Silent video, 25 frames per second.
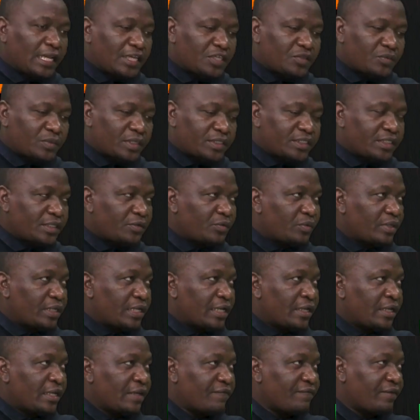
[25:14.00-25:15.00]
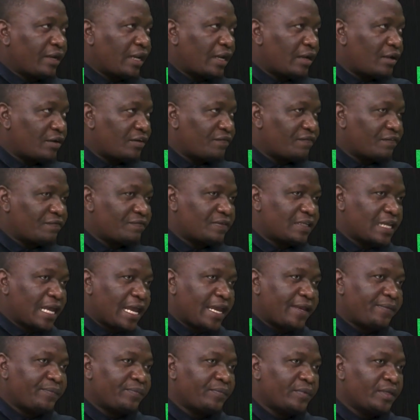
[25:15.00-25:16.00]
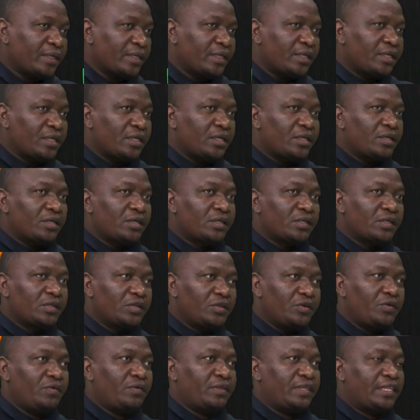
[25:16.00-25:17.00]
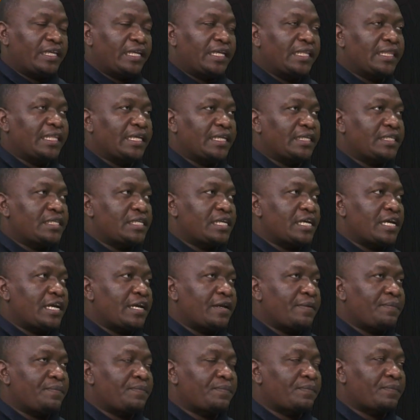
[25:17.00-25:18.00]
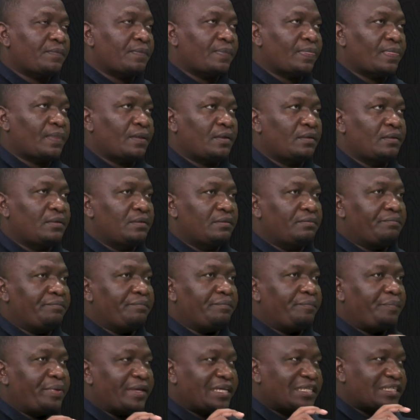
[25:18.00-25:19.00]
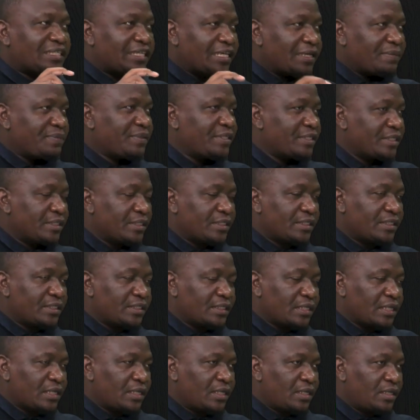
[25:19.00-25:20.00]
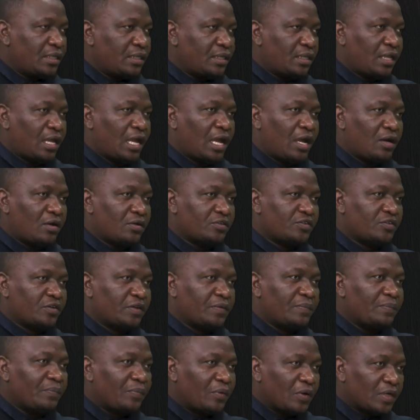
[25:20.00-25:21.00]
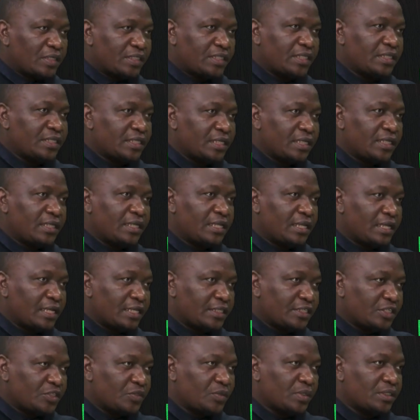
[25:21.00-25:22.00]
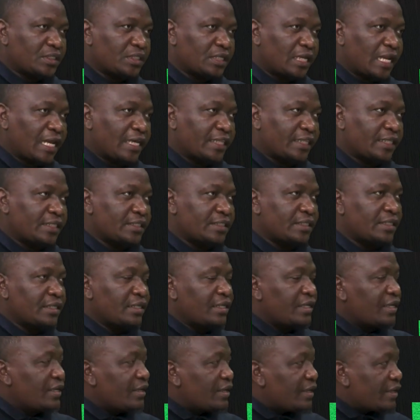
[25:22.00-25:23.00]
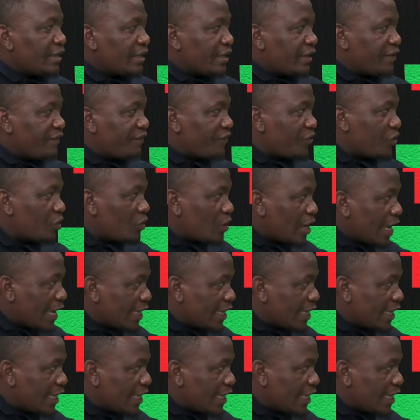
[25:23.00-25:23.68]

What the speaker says: question, we have run out of time. Do you think that perceptions are also important in a situation like this? If you are